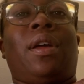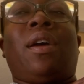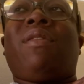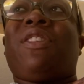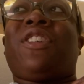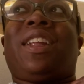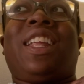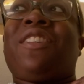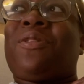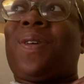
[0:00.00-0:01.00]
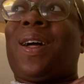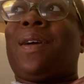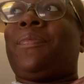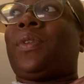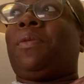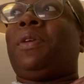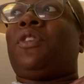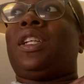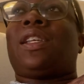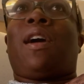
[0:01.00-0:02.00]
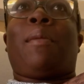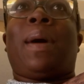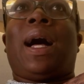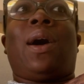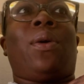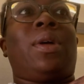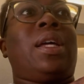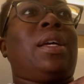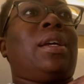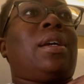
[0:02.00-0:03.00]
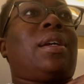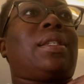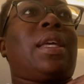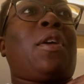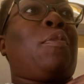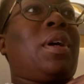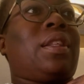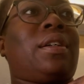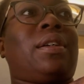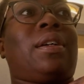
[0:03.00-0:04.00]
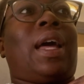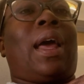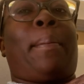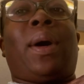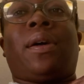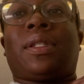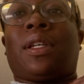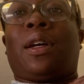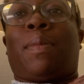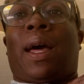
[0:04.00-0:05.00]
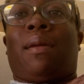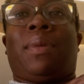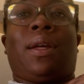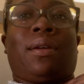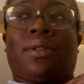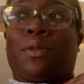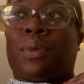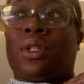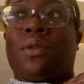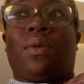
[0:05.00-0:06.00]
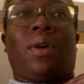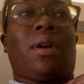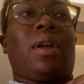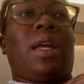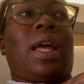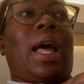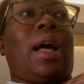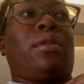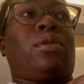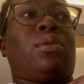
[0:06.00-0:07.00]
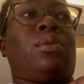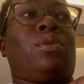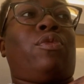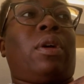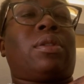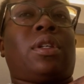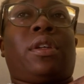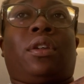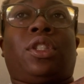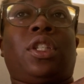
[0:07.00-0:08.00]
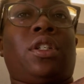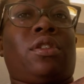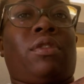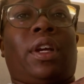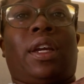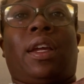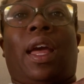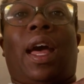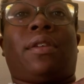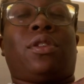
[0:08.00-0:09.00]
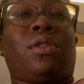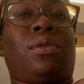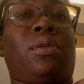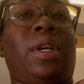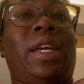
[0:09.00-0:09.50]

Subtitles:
we finna level up. We finna talk about single motherhood, how to boss up, how to be an entrepreneur, how to focus on your children, how to,